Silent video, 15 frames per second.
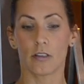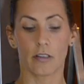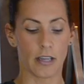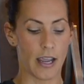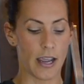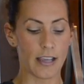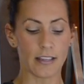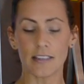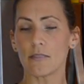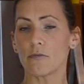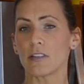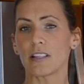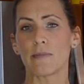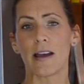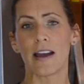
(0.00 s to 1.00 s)
Okay, it doesn't
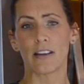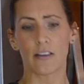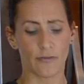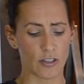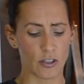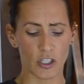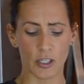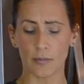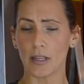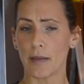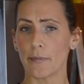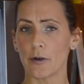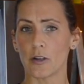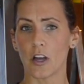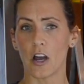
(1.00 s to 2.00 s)
really matter if they're chipped
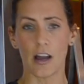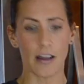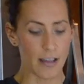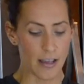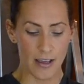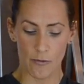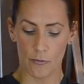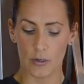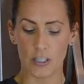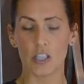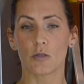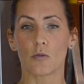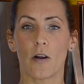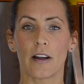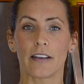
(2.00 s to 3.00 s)
up or not. We
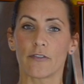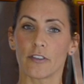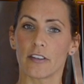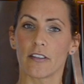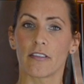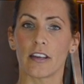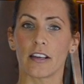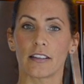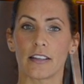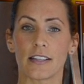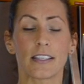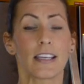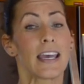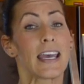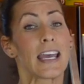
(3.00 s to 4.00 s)
just want it for the
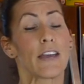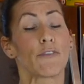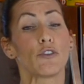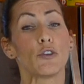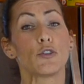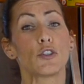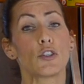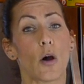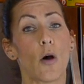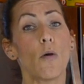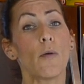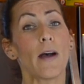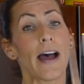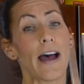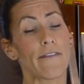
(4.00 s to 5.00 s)
thickness. If you
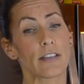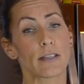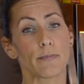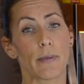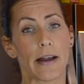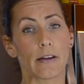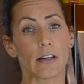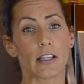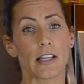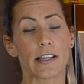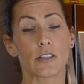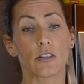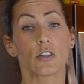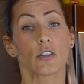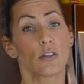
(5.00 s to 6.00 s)
don't have a
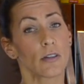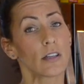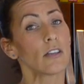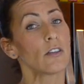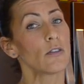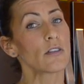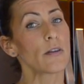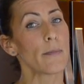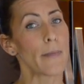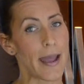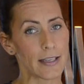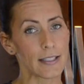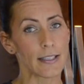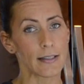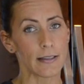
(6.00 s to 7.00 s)
spiralizer, you can use a
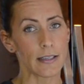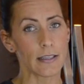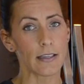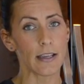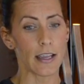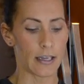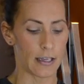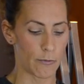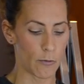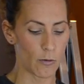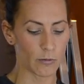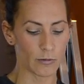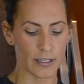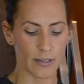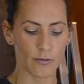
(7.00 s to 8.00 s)
mandolin and they
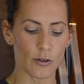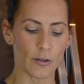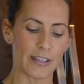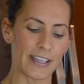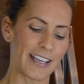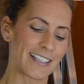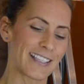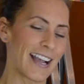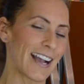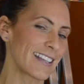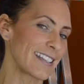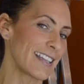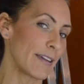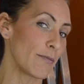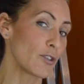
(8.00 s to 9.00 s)
won't give you the
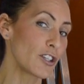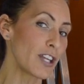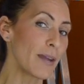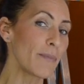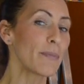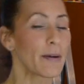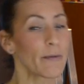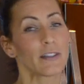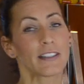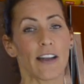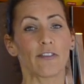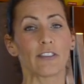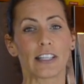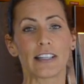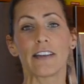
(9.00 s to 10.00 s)
exact same shape, but it would
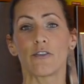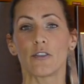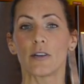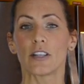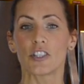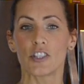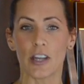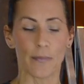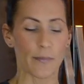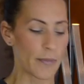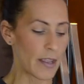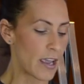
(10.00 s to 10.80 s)
definitely give you a chip.